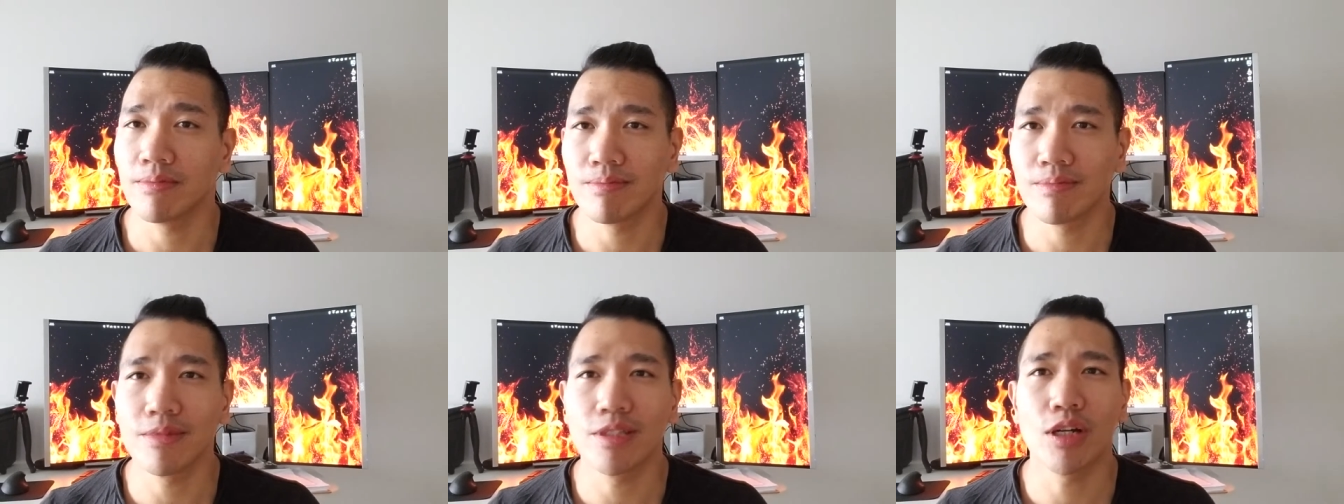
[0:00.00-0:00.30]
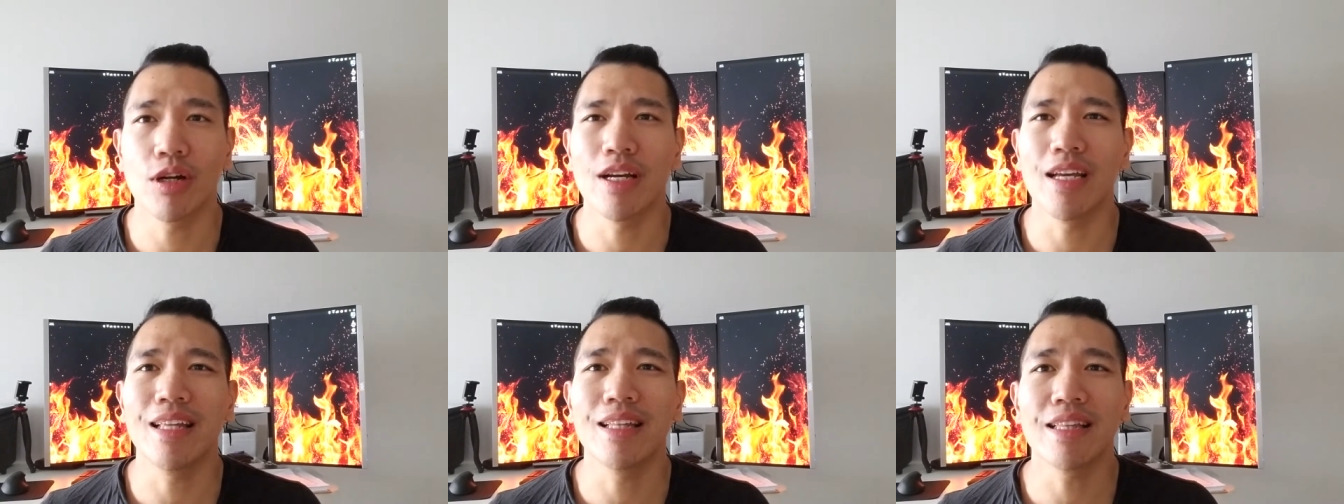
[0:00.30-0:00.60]
you
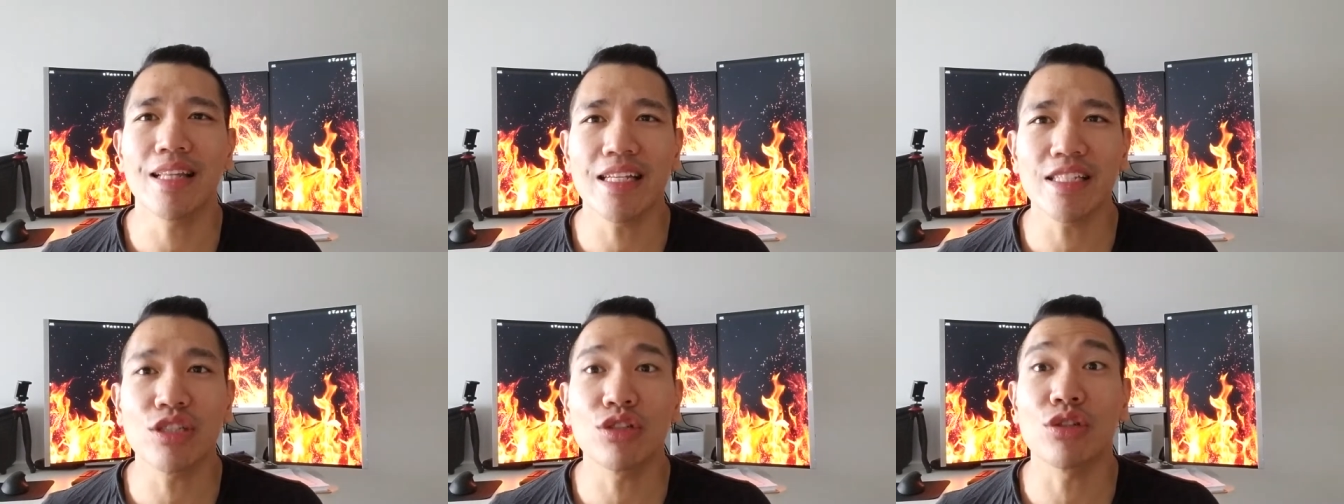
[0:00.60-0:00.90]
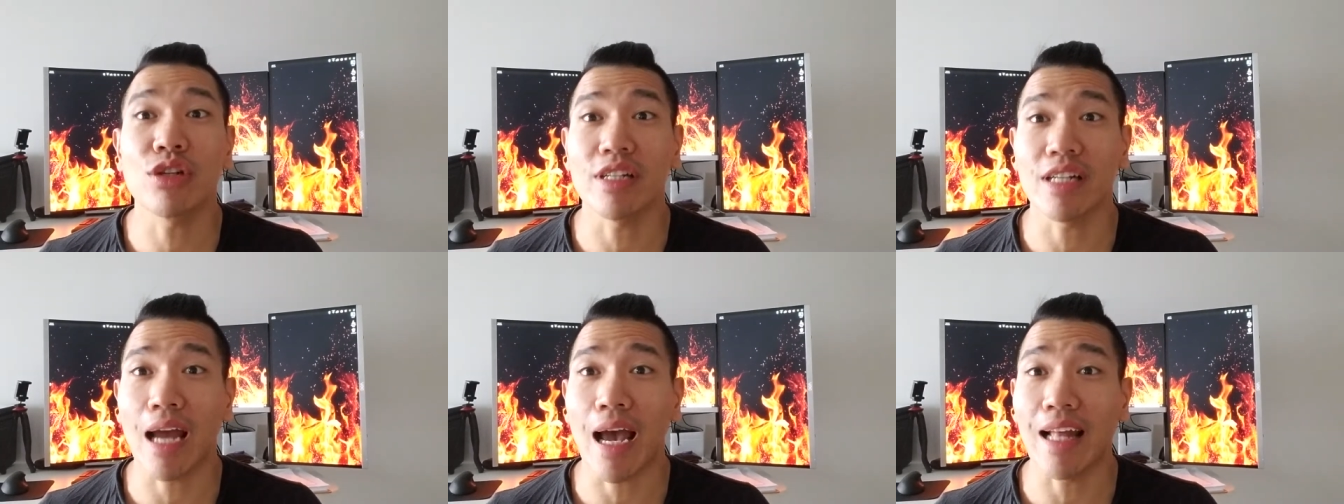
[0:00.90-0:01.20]
know unless
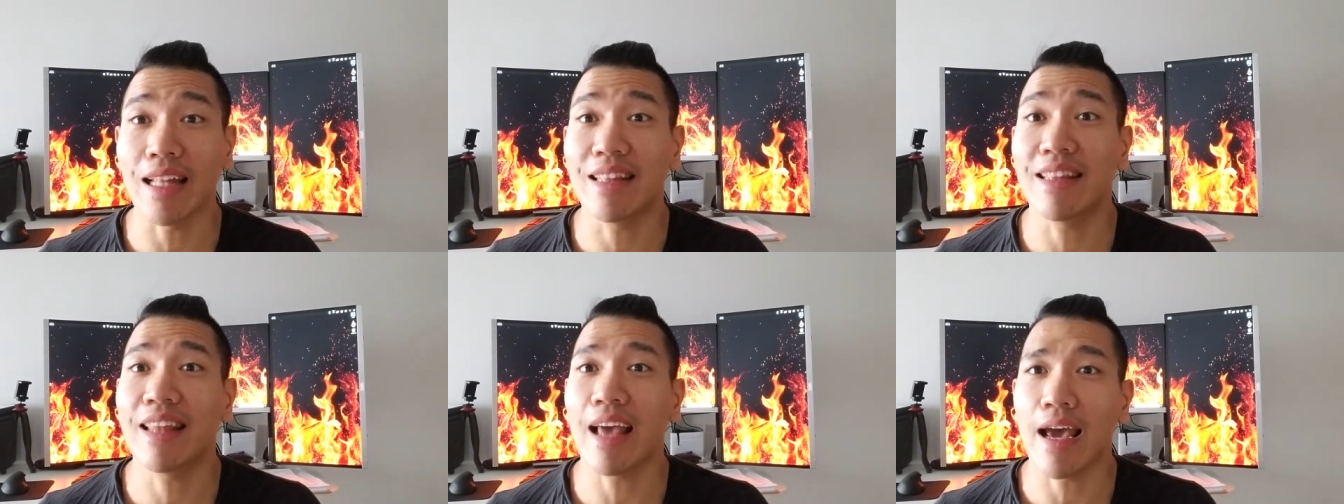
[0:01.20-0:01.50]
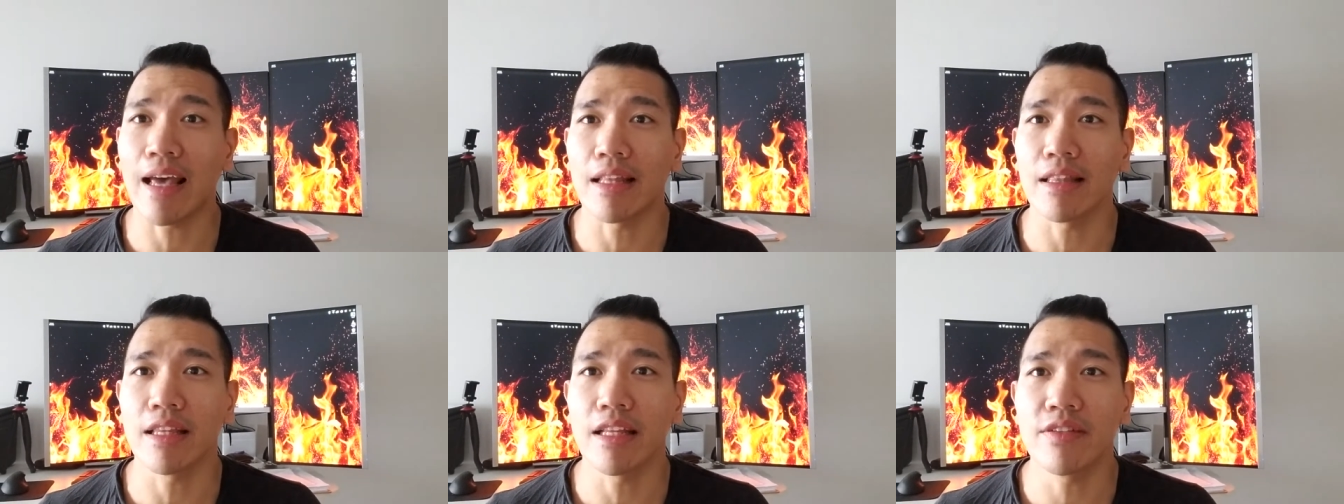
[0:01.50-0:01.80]
you're at
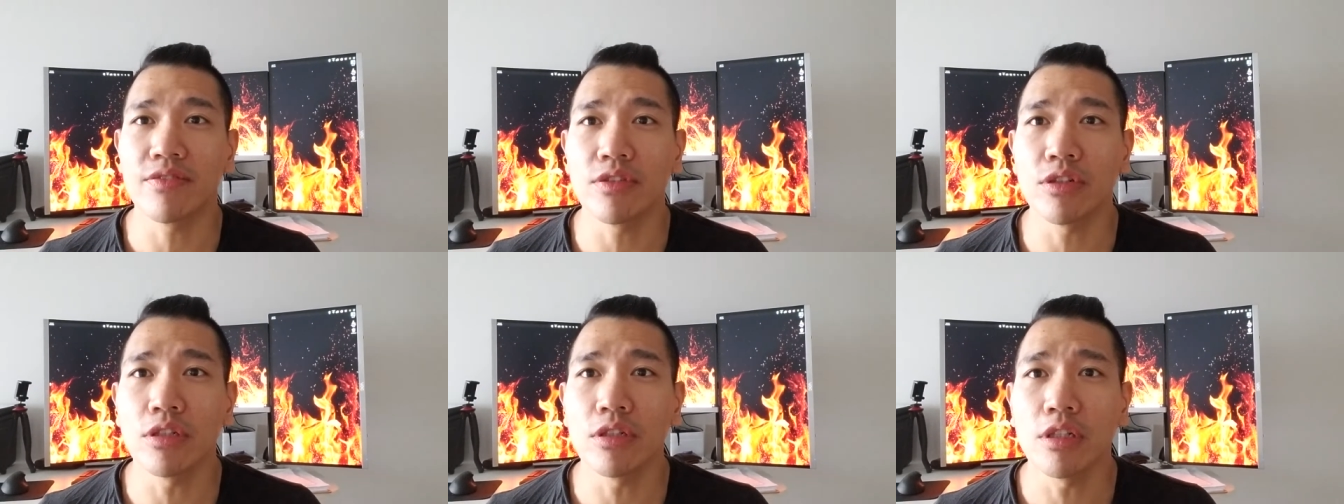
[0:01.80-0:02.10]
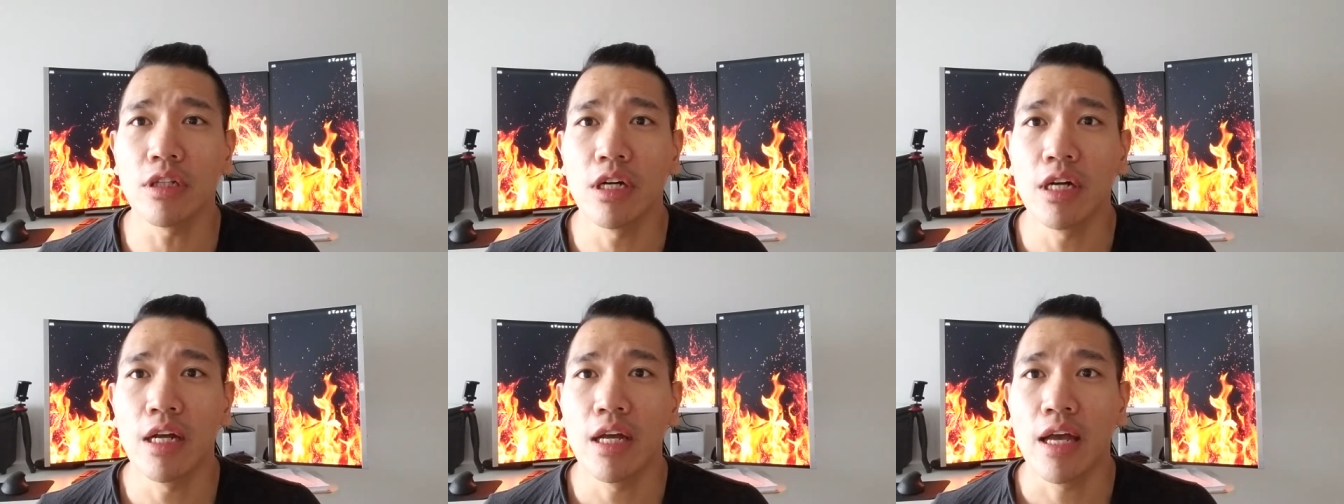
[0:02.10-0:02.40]
that
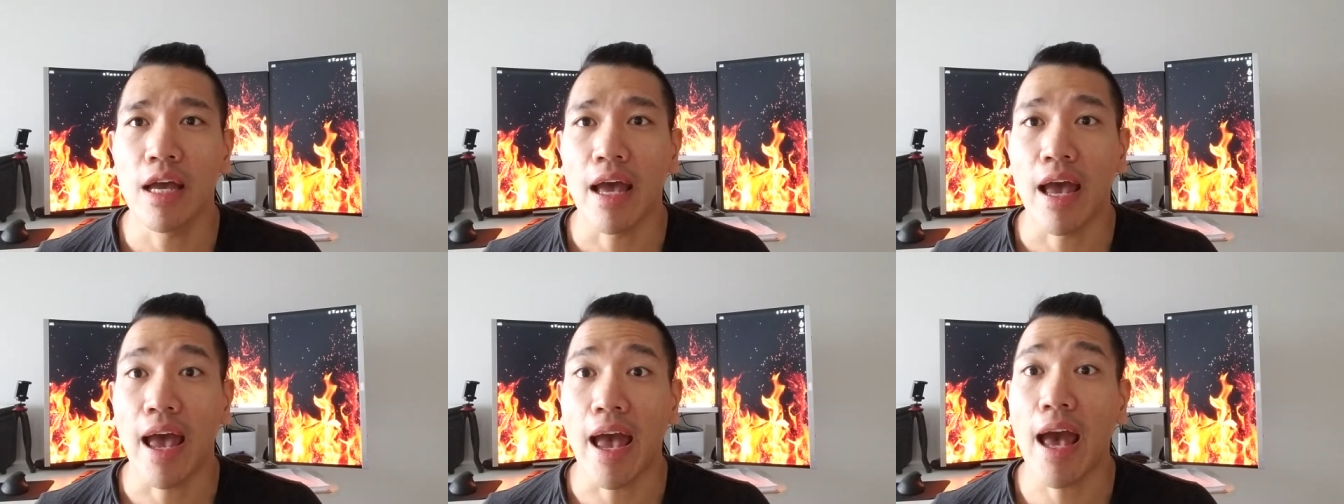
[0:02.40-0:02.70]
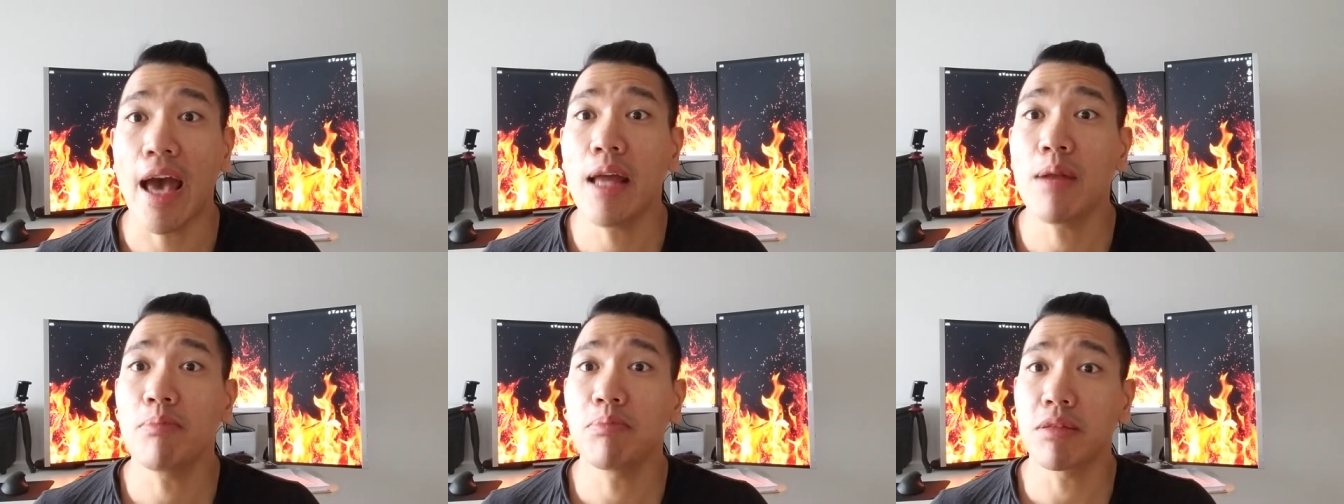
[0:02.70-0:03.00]
level
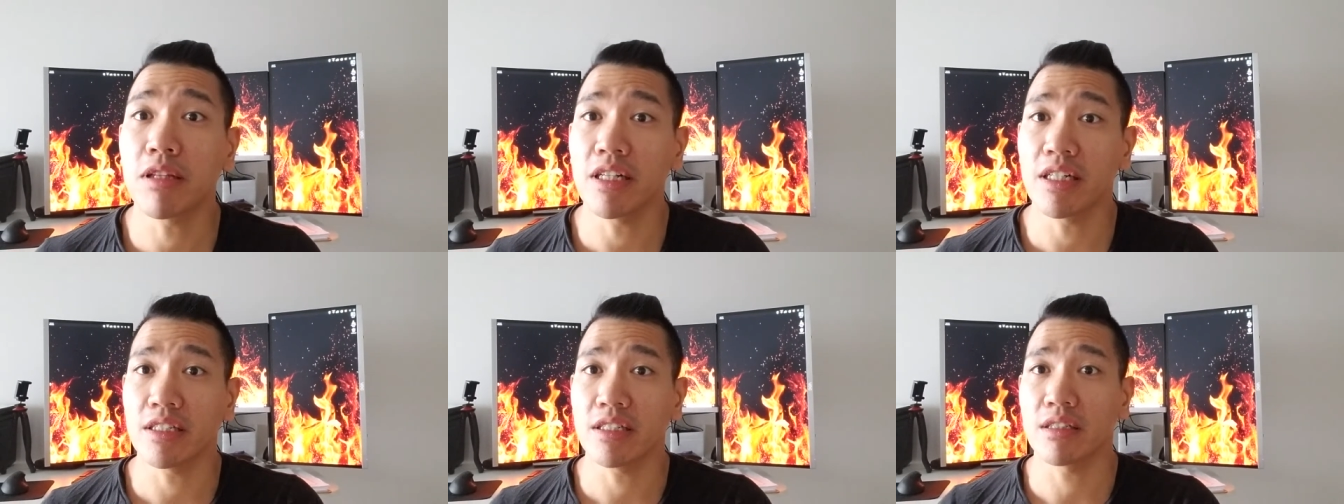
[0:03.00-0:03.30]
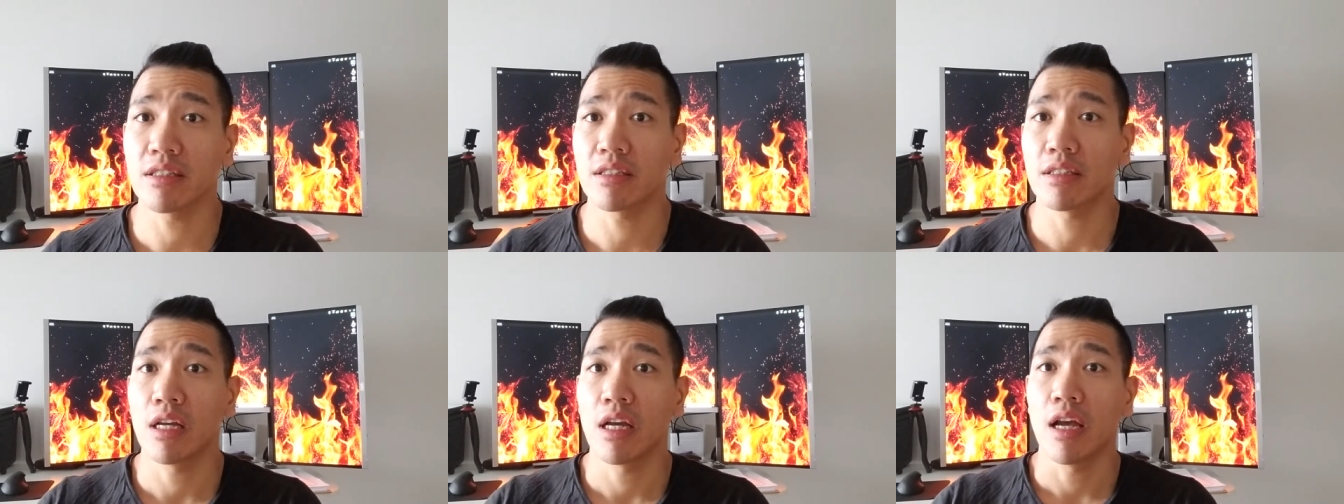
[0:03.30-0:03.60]
and
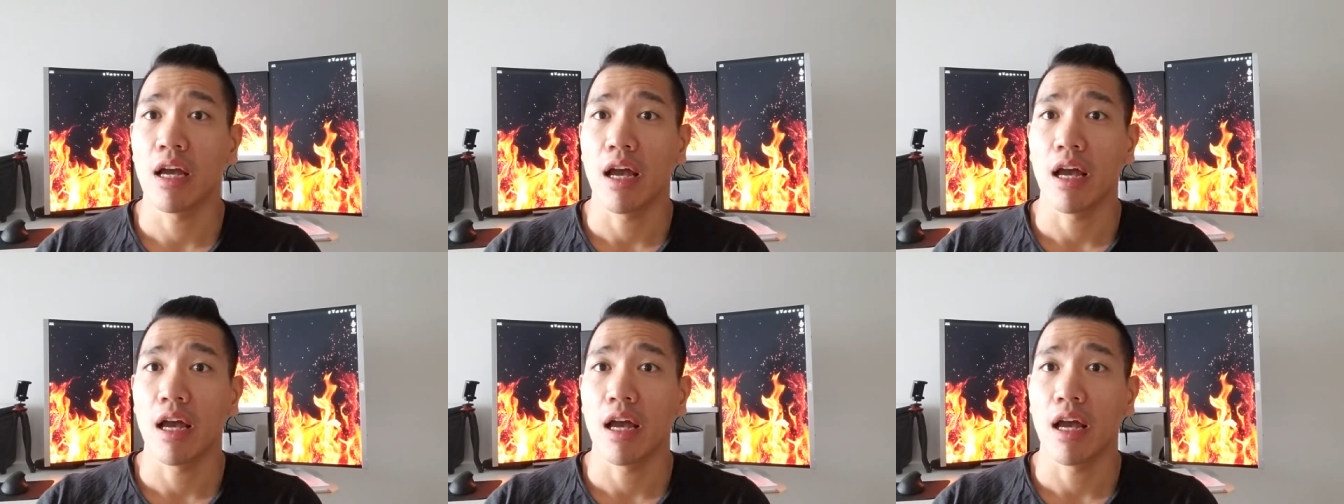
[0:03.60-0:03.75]
plus